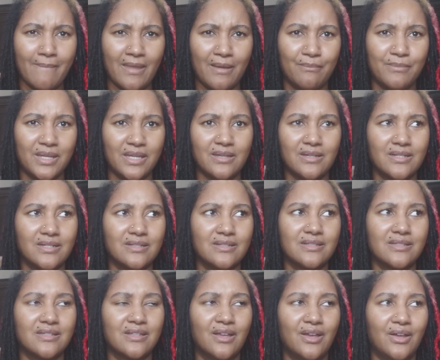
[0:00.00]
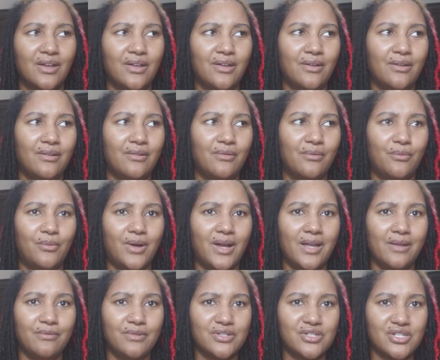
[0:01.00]
Because why
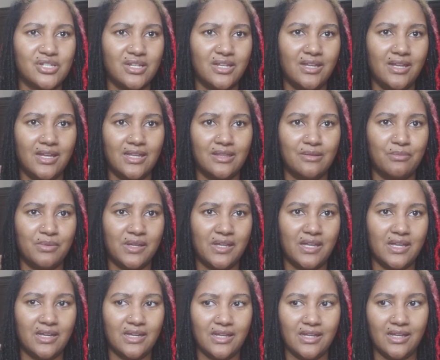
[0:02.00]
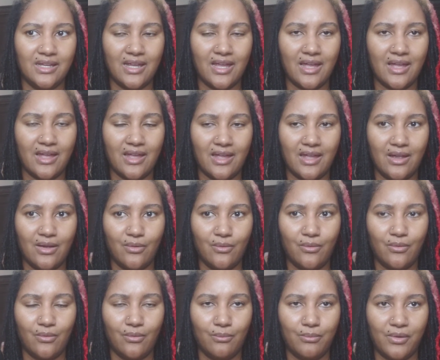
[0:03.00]
would she, in the beginning,
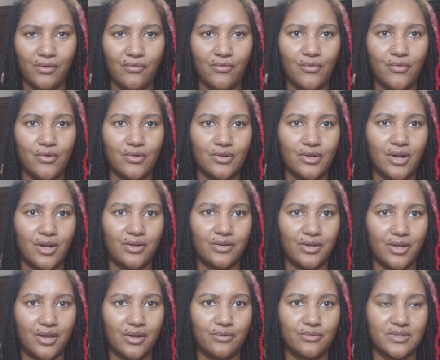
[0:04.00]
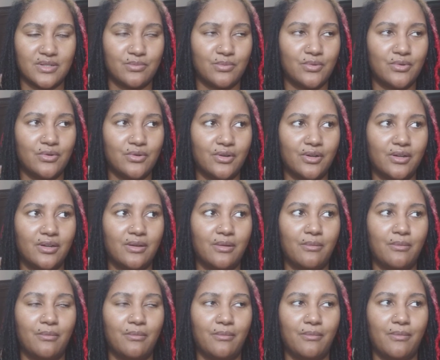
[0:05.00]
before her daughter was born,
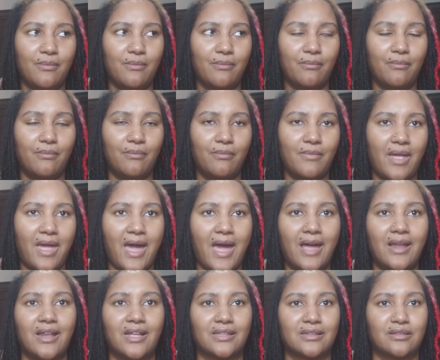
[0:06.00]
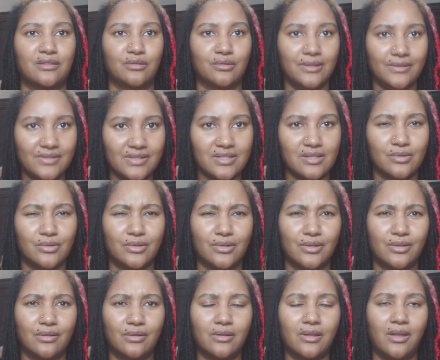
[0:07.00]
at a thrift store
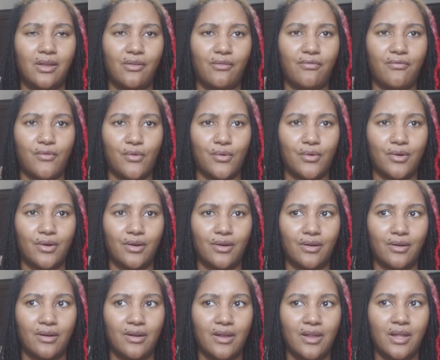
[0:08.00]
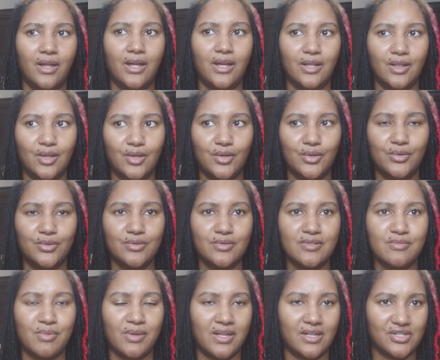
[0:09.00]
looking for clothes
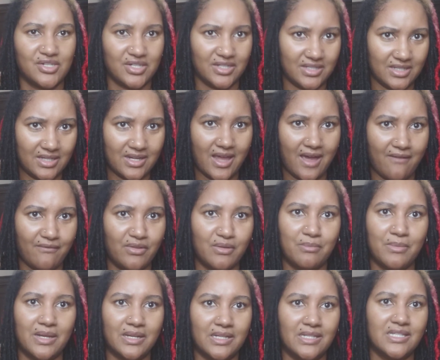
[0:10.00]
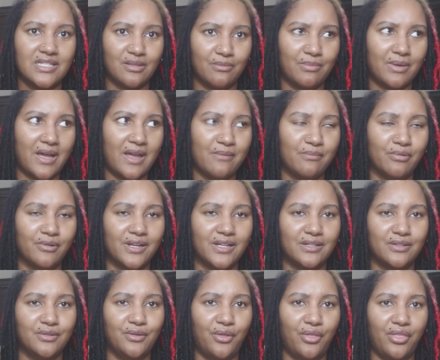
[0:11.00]
because she didn't have the money to buy brand
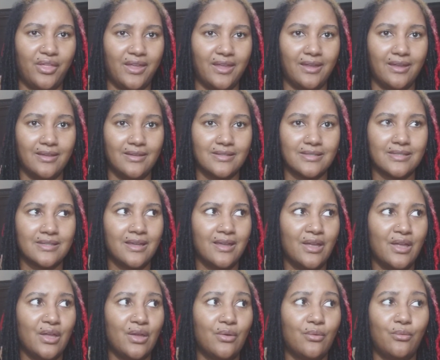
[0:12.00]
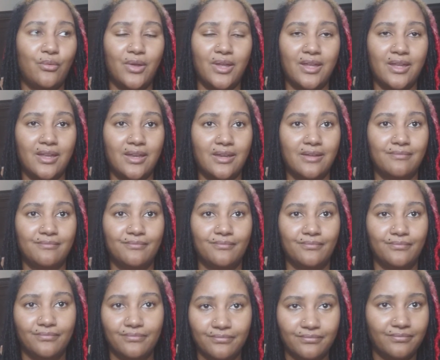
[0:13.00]
new things when
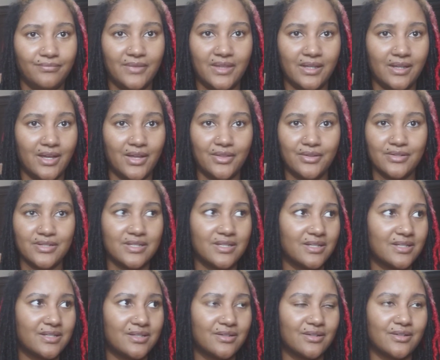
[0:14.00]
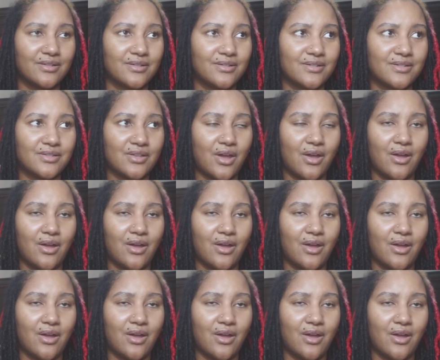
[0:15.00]
the other sisters